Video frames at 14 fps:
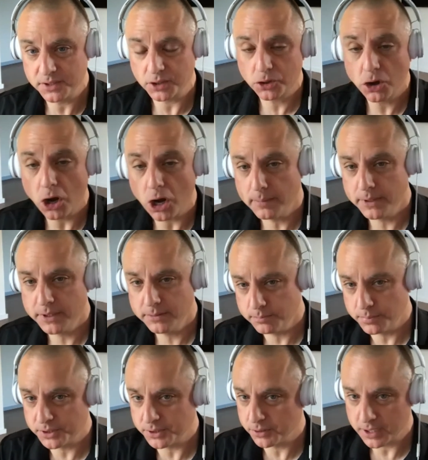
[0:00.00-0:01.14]
common,
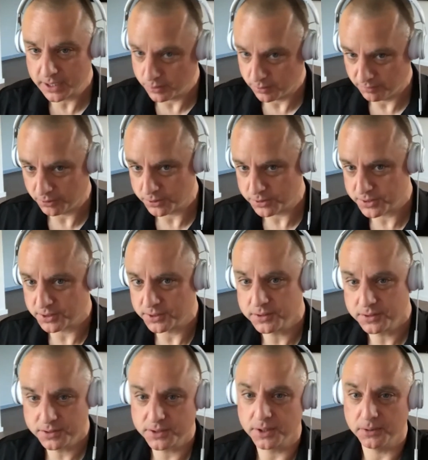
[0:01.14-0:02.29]
but they're not universal.
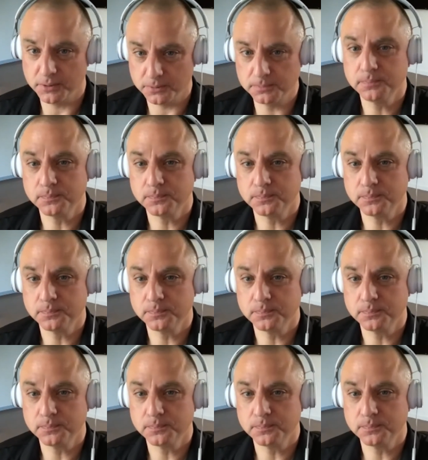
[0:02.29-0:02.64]
So